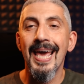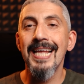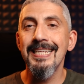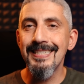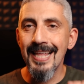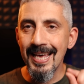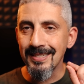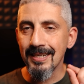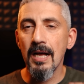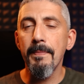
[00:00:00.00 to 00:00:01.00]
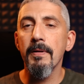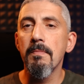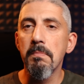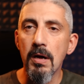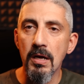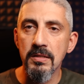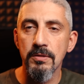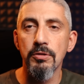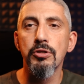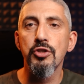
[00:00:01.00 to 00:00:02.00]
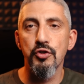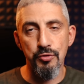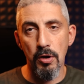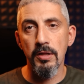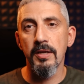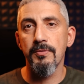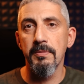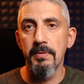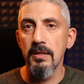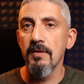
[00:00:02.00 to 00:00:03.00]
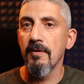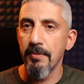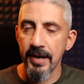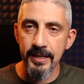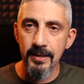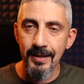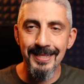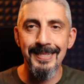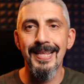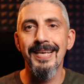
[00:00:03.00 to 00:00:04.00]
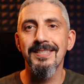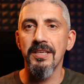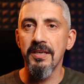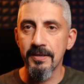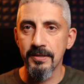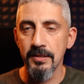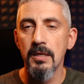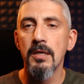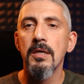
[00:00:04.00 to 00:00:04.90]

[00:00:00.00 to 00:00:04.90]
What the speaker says: And it takes a couple of months to destroy the credibility of a brand, and it takes years